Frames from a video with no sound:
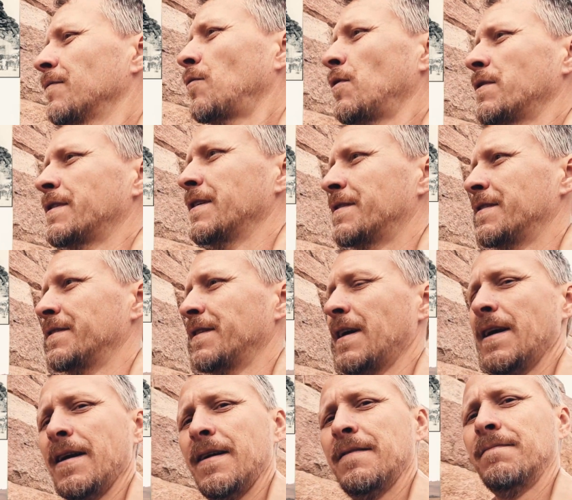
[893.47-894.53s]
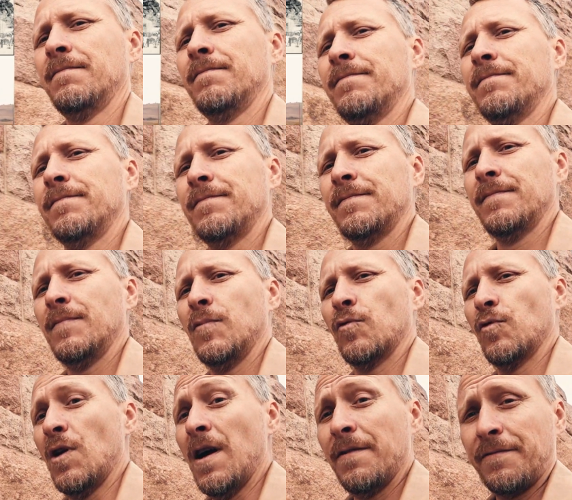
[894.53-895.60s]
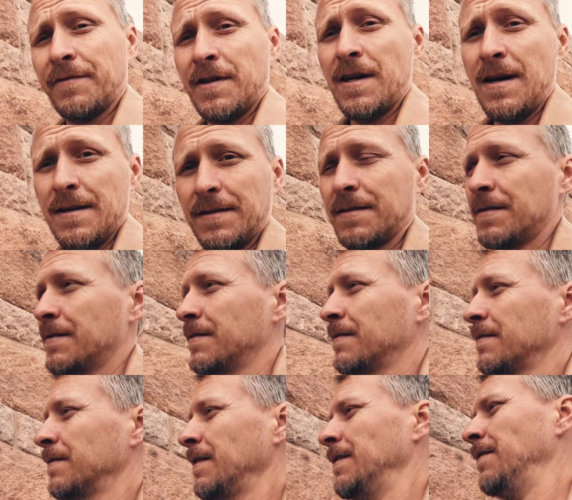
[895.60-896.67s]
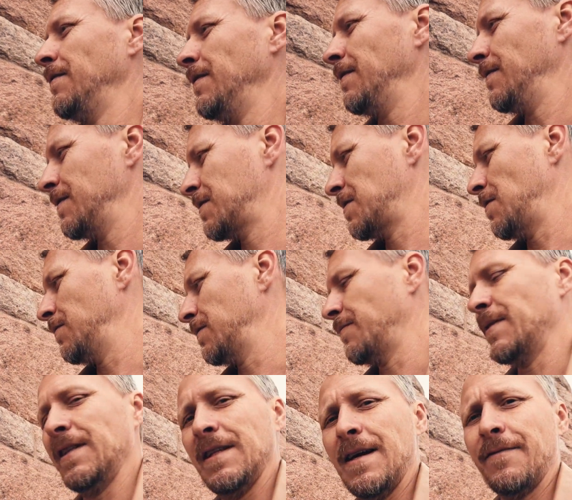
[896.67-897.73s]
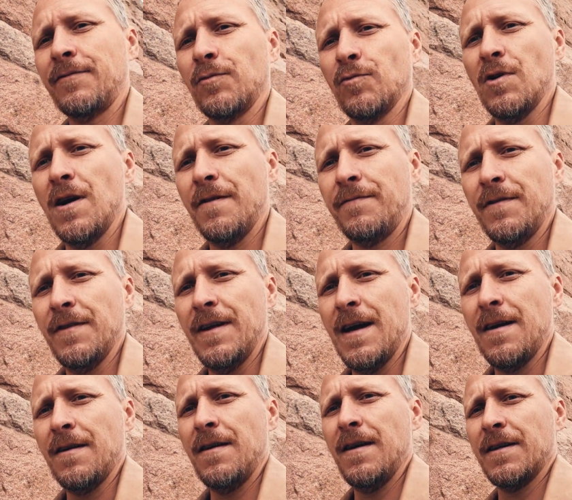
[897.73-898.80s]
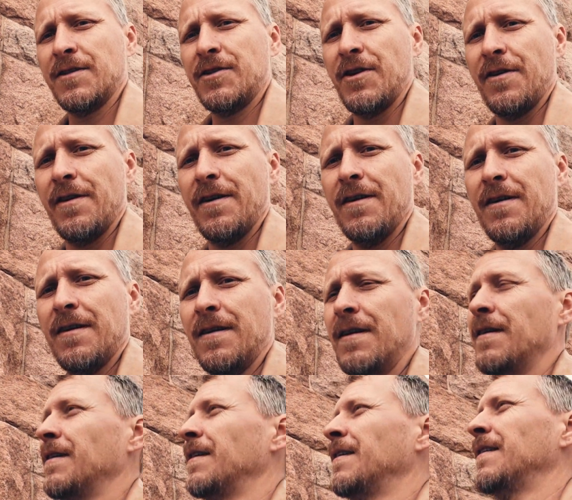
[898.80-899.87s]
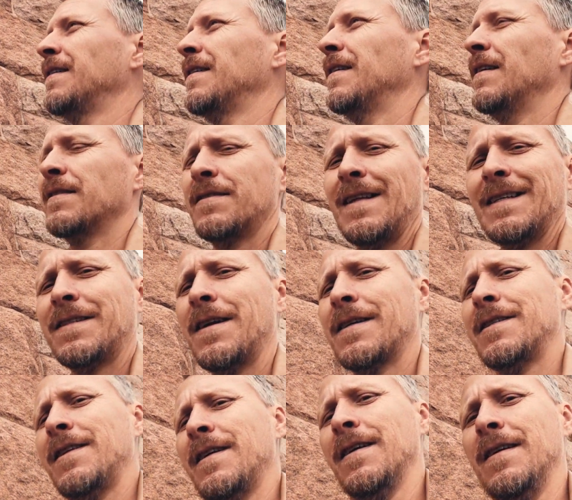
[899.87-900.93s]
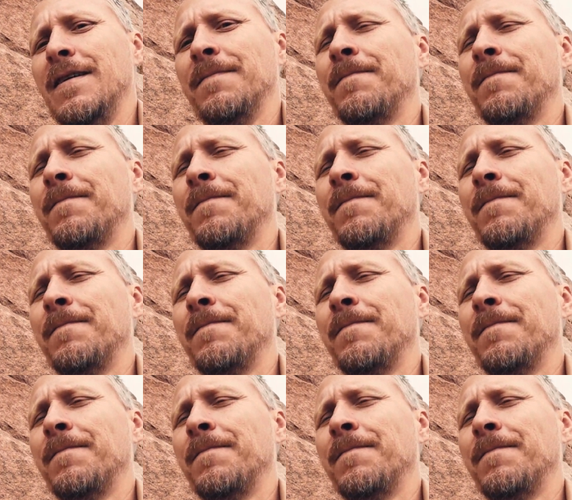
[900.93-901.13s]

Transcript: course this is a rough cut. You know, the stones have been left rough on the exterior. And so that's actually